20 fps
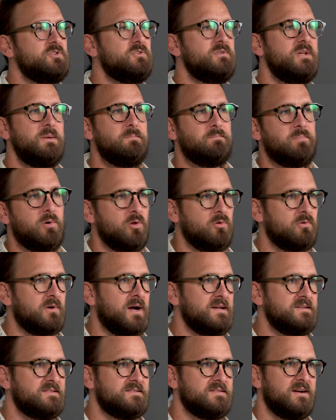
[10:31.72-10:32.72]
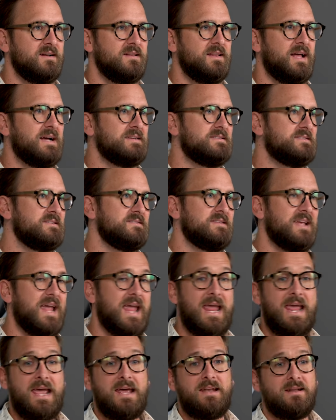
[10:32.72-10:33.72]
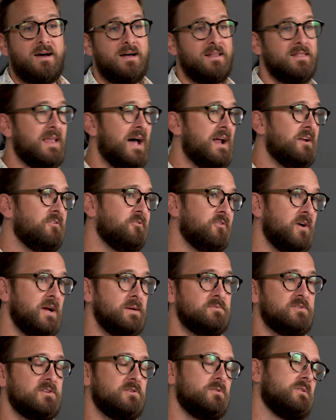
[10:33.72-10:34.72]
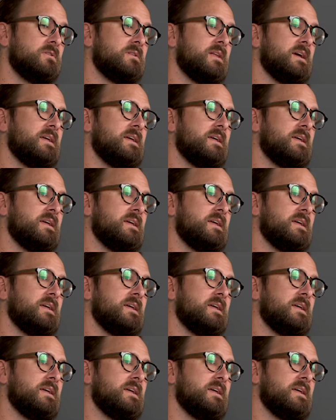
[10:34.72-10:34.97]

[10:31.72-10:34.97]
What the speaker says: you need polarized sunglasses, and a lot of frames that look